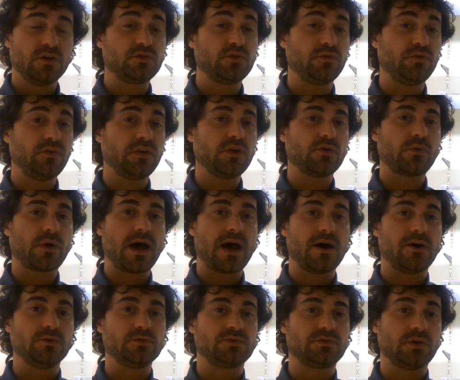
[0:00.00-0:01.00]
to figure
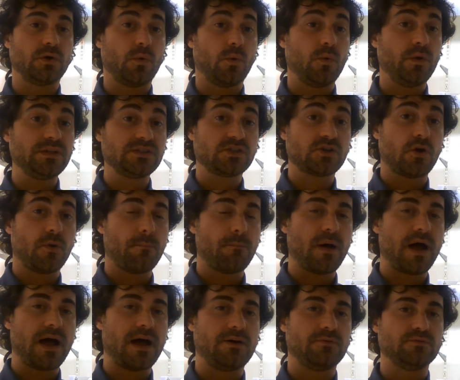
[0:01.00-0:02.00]
out which
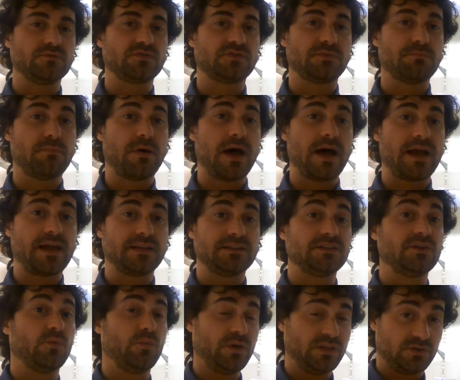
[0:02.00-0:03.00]
compounds bind
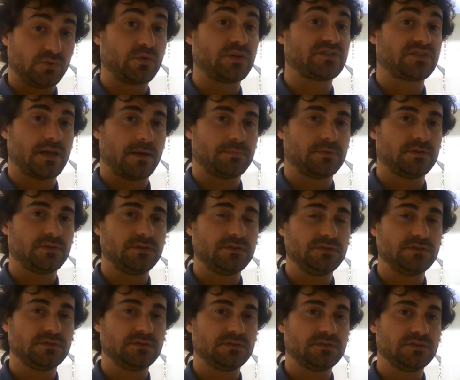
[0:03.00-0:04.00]
which
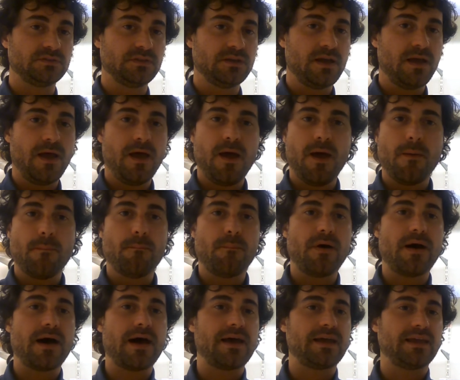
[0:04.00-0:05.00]
receptors
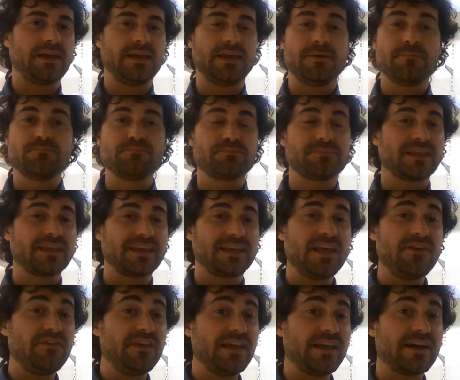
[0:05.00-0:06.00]
by
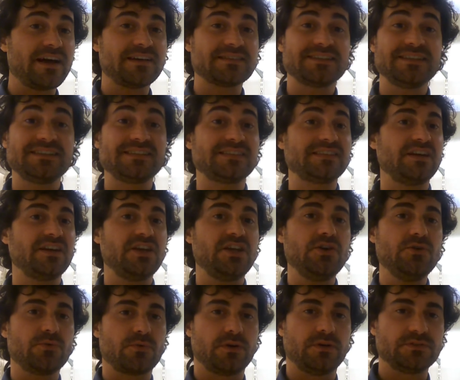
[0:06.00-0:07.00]
giving us its
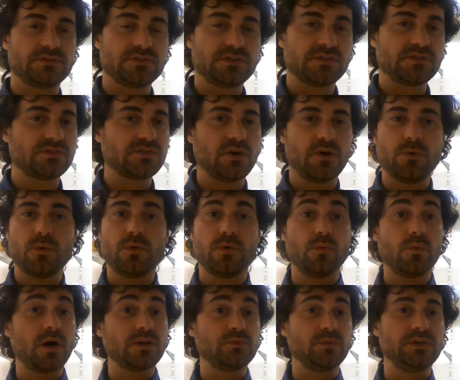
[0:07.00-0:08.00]
neurons. So
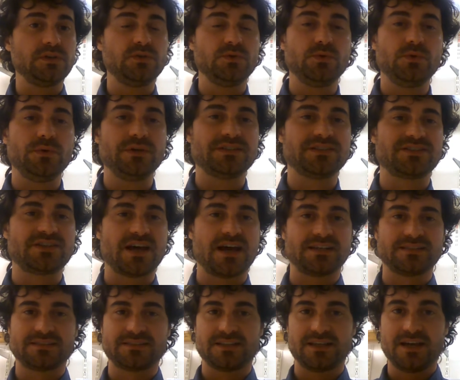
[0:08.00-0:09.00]
what we do is
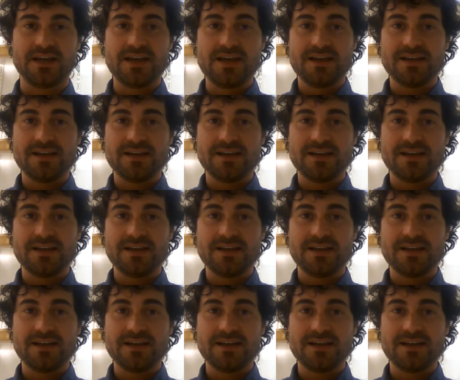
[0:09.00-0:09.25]
just